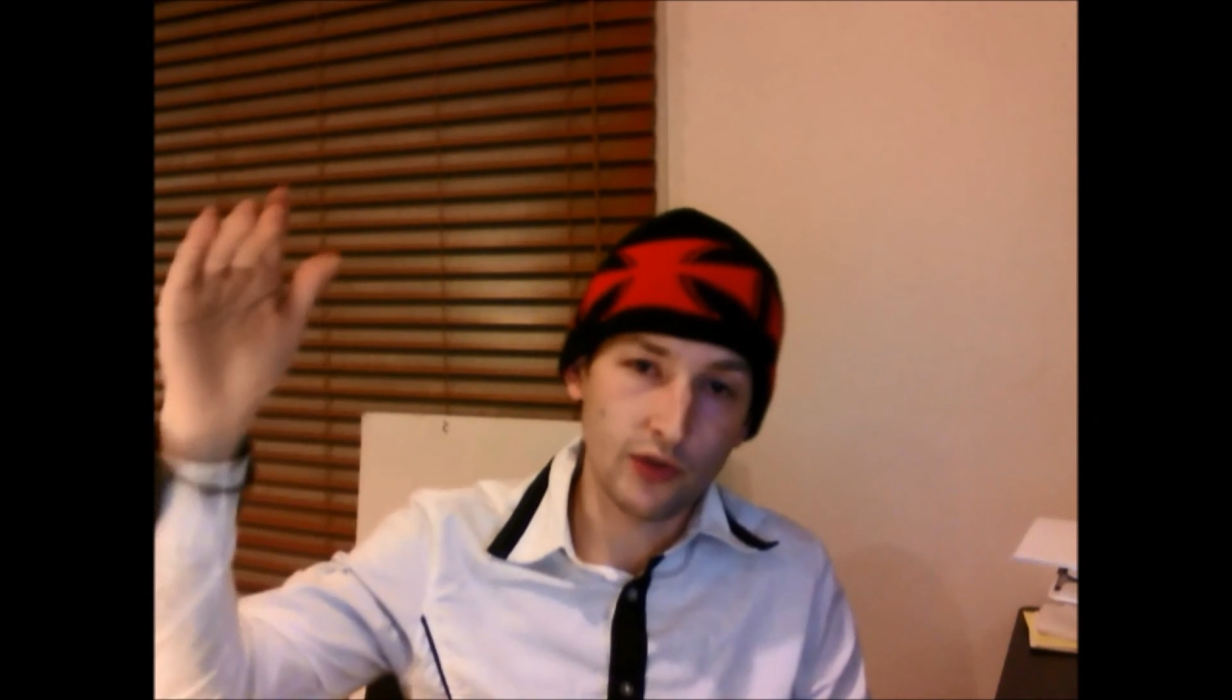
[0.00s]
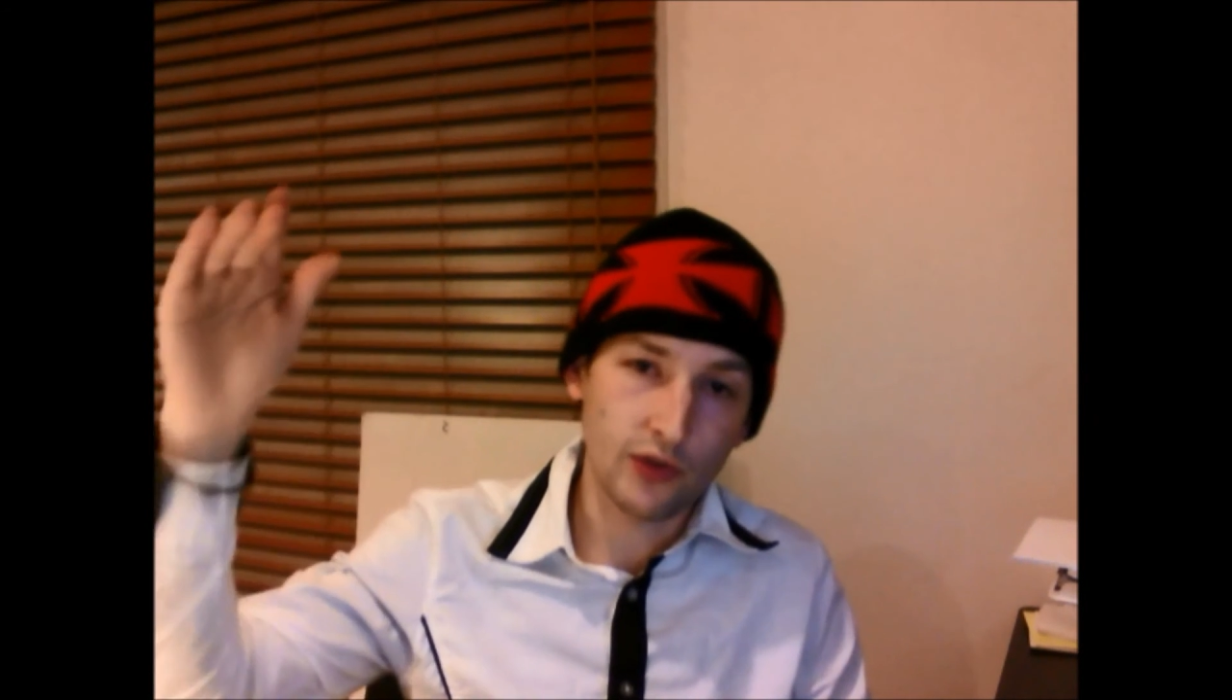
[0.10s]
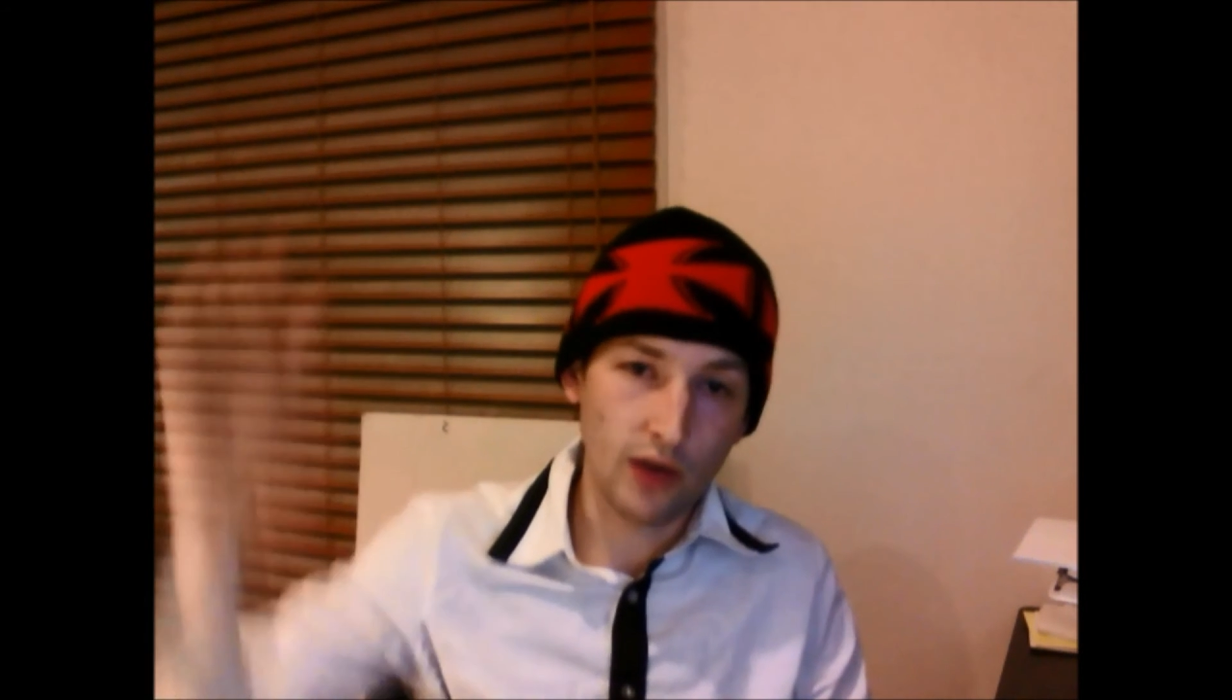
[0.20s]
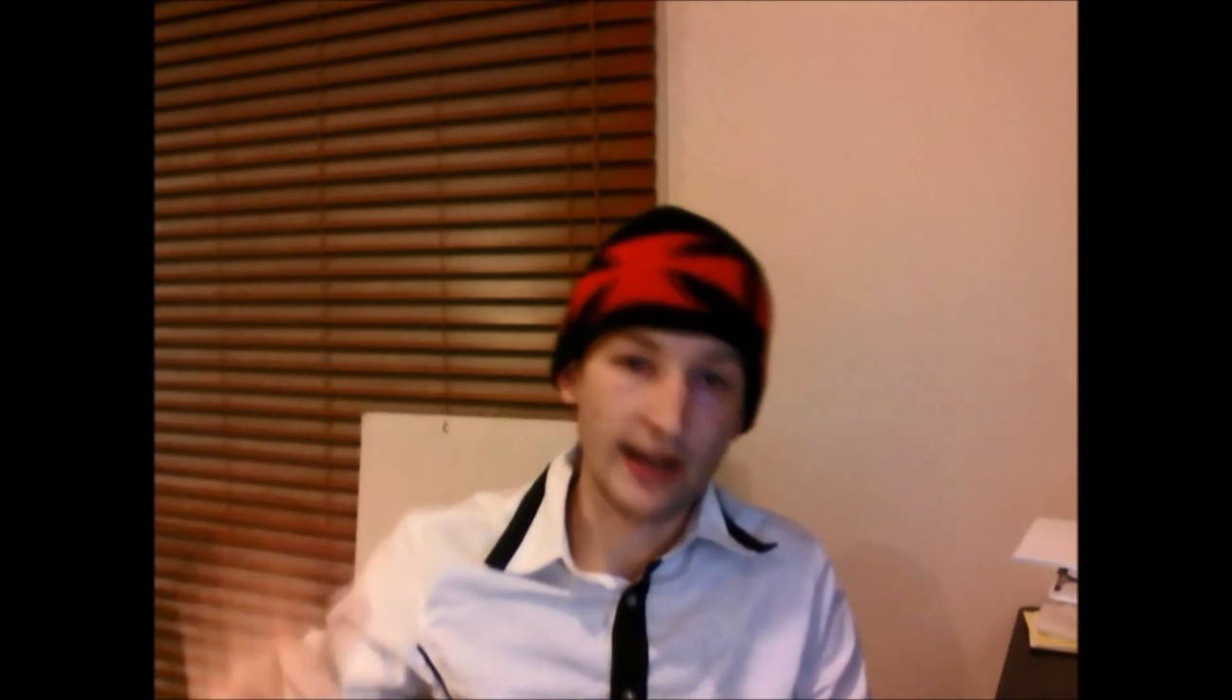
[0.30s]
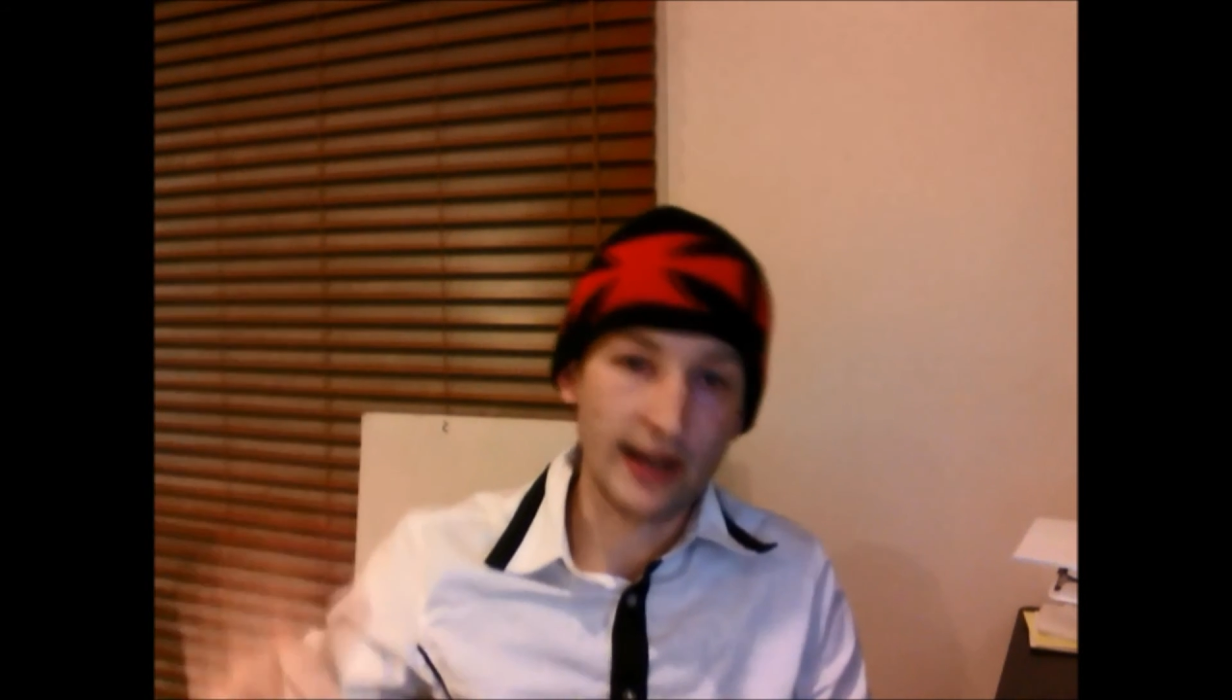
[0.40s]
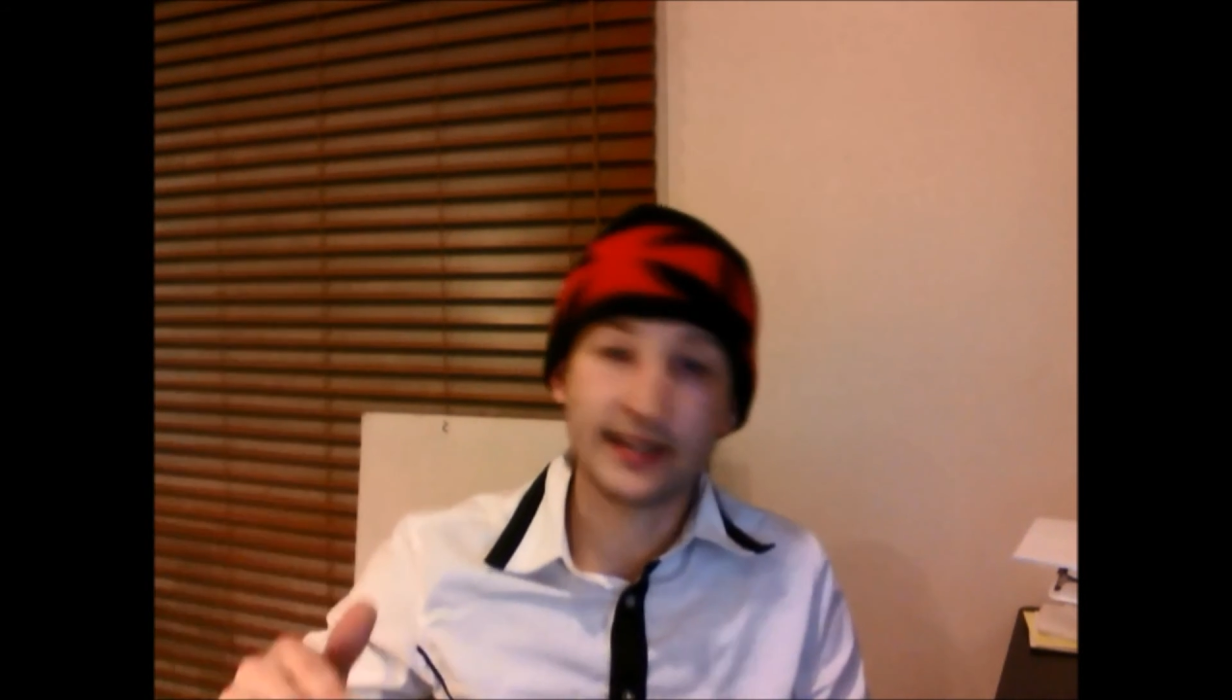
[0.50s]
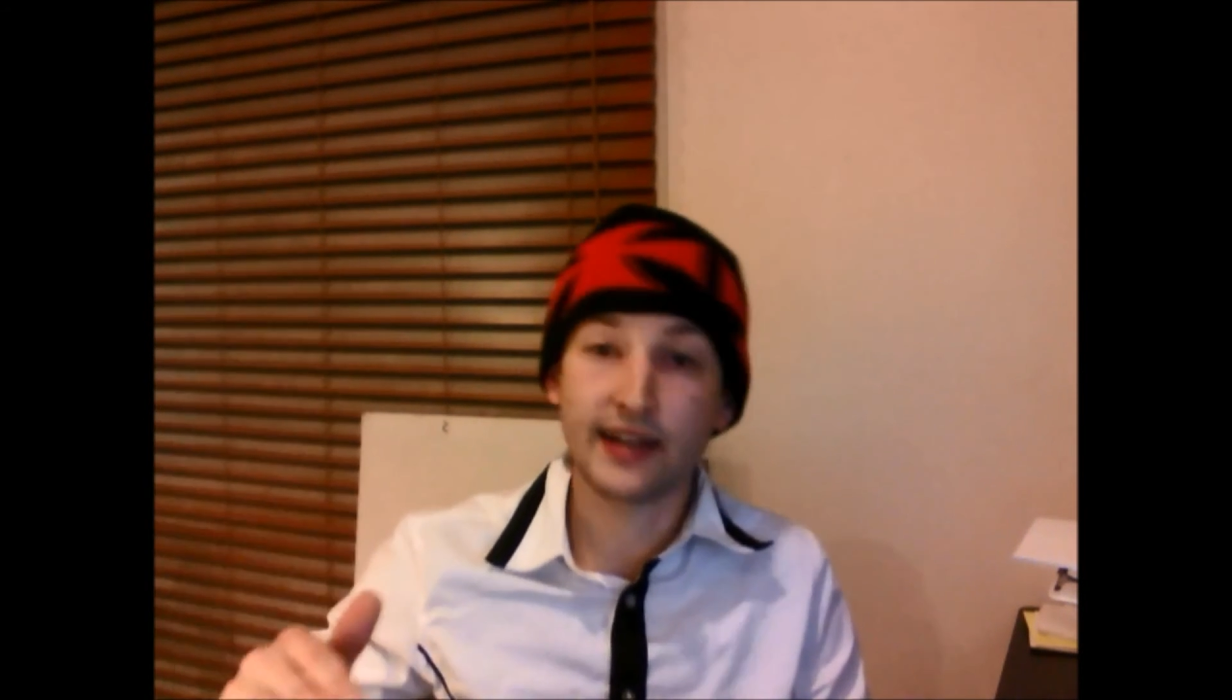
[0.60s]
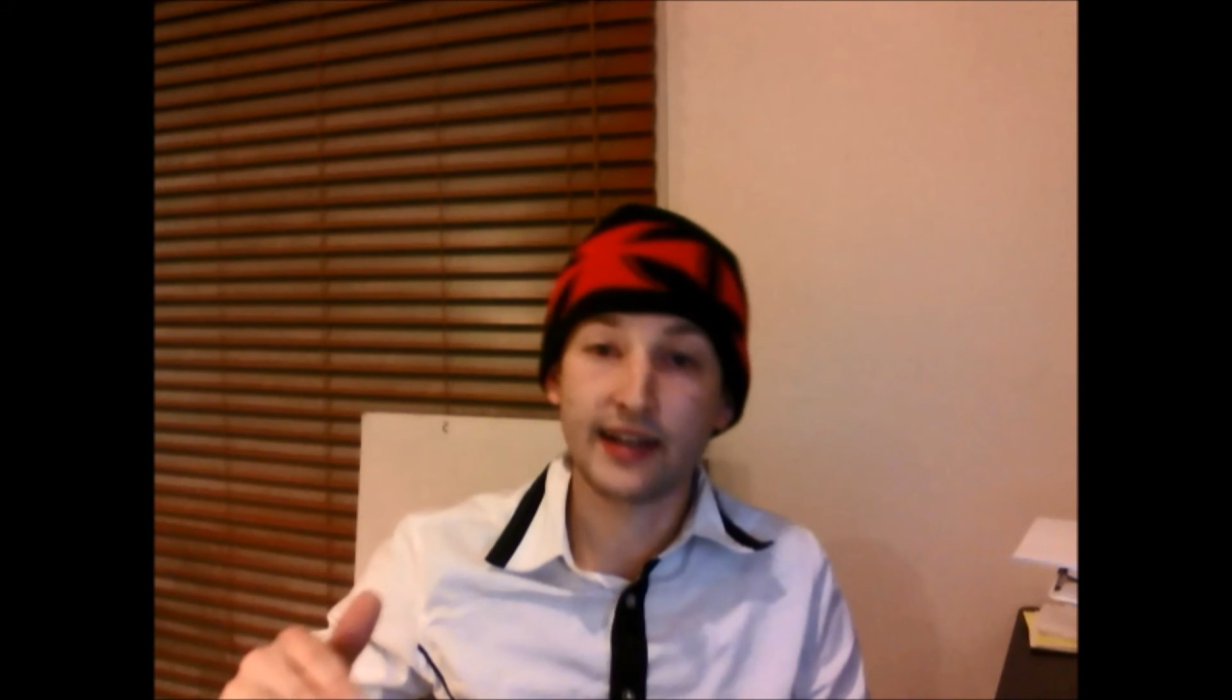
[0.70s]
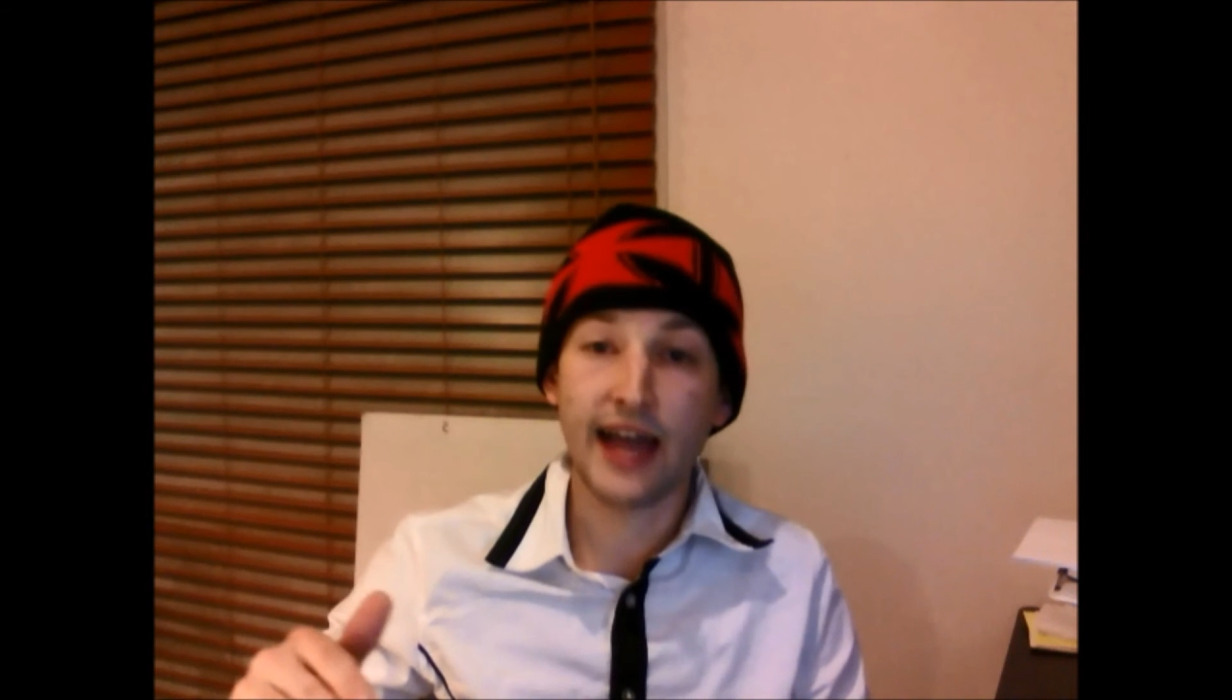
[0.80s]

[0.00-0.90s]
you write it down